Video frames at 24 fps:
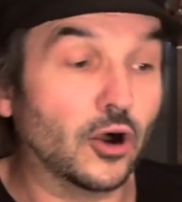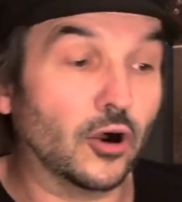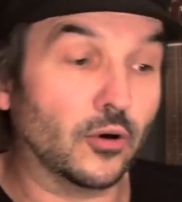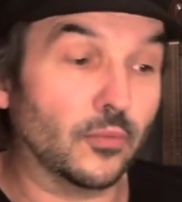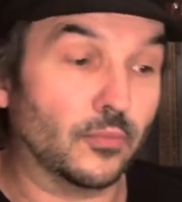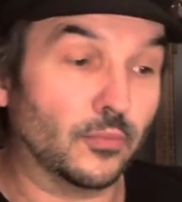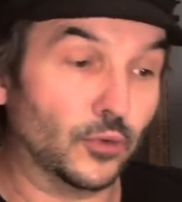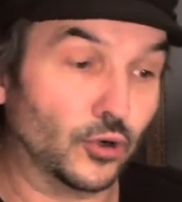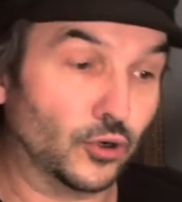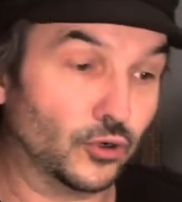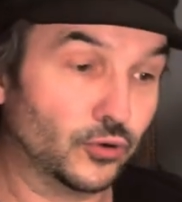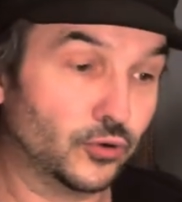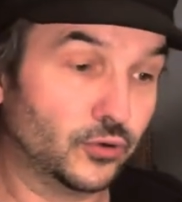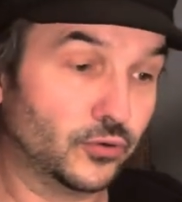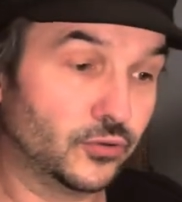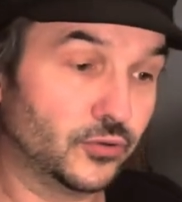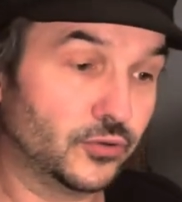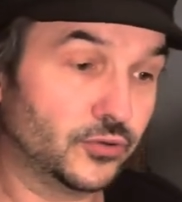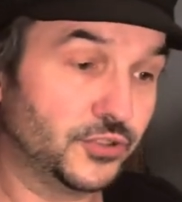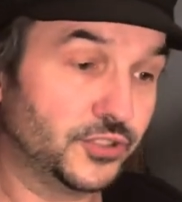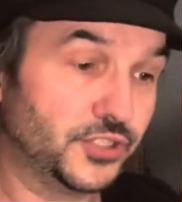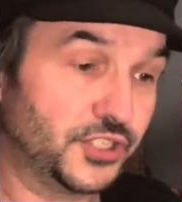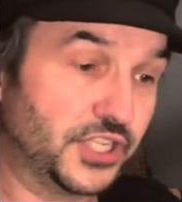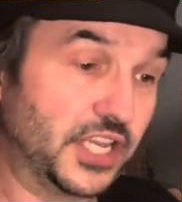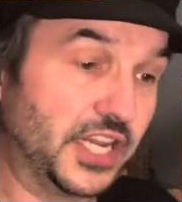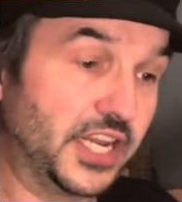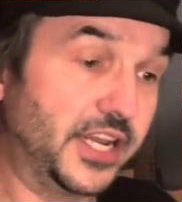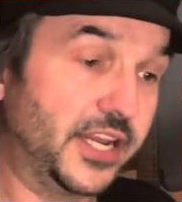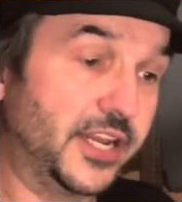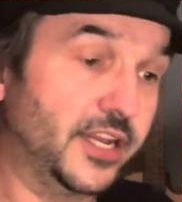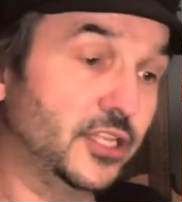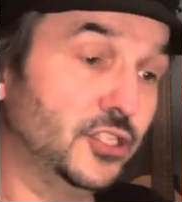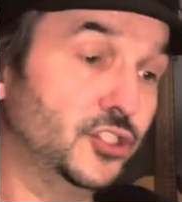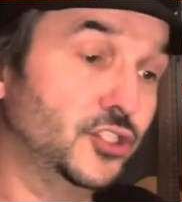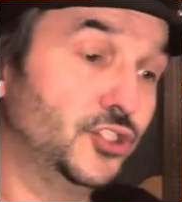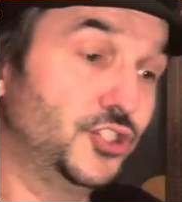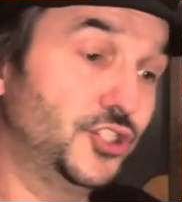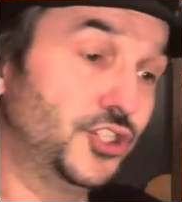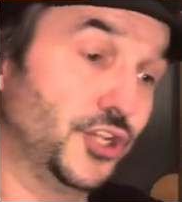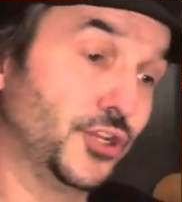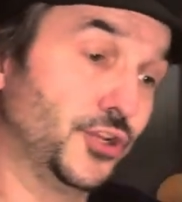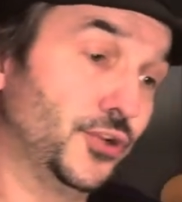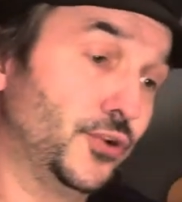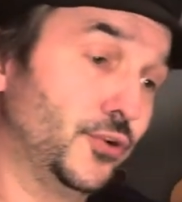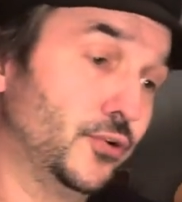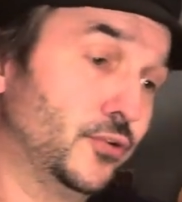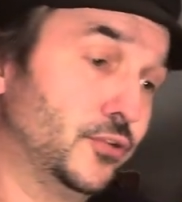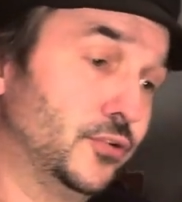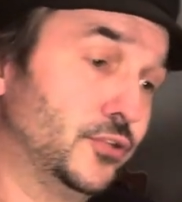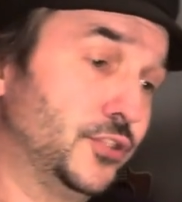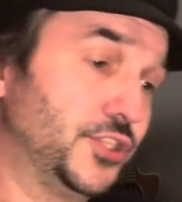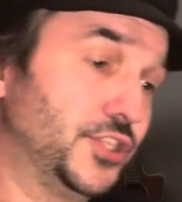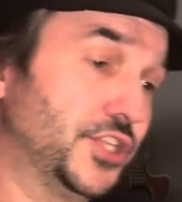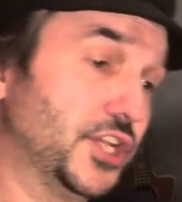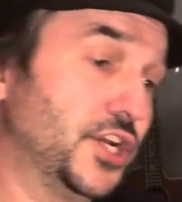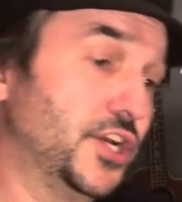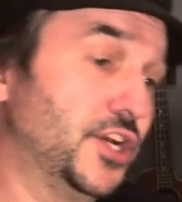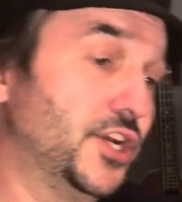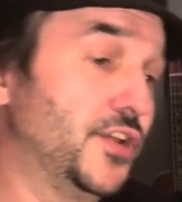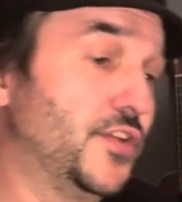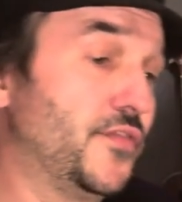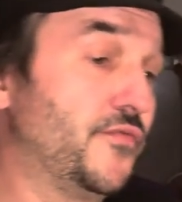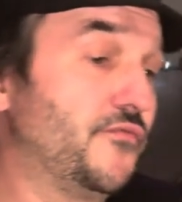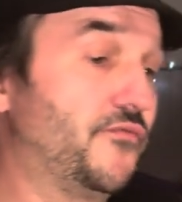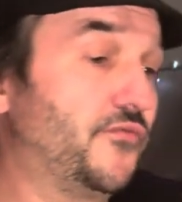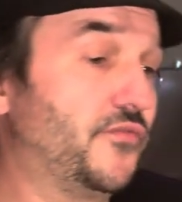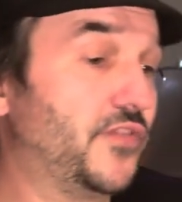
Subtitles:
Moons and Junes and